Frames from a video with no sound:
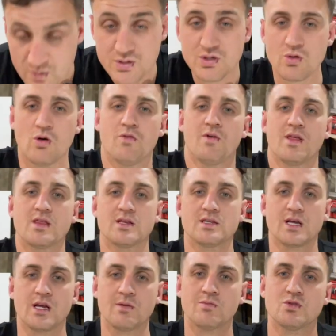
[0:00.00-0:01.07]
sort of at the
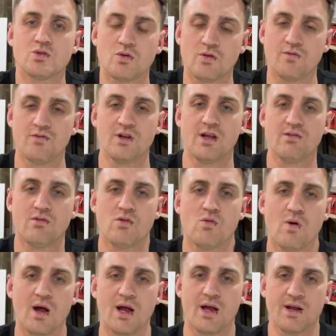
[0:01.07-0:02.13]
same sort of
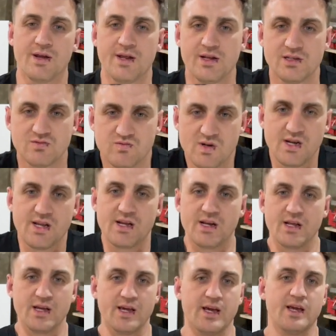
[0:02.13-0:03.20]
level, and he's really going to